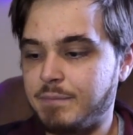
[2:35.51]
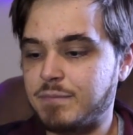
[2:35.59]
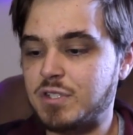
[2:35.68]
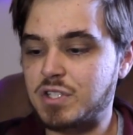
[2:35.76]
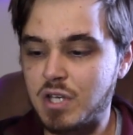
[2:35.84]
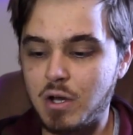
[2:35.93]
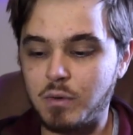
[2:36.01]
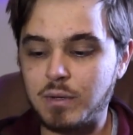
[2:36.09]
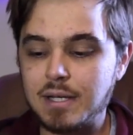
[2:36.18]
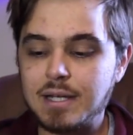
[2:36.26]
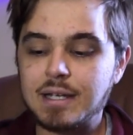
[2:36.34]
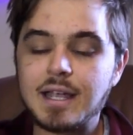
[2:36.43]
So,
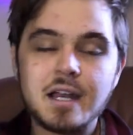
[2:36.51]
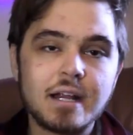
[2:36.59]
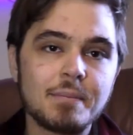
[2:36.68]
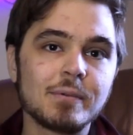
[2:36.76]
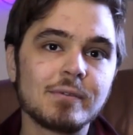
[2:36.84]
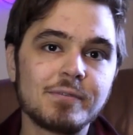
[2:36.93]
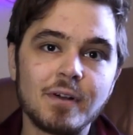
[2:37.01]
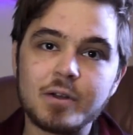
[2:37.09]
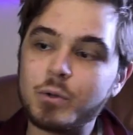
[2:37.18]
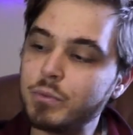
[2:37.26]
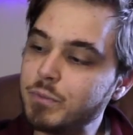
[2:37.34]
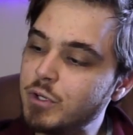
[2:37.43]
got a couple of fun
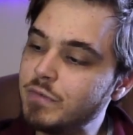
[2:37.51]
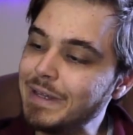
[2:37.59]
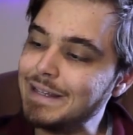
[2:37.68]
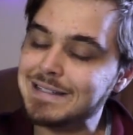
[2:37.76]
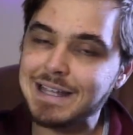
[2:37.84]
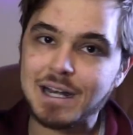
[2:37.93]
old movies,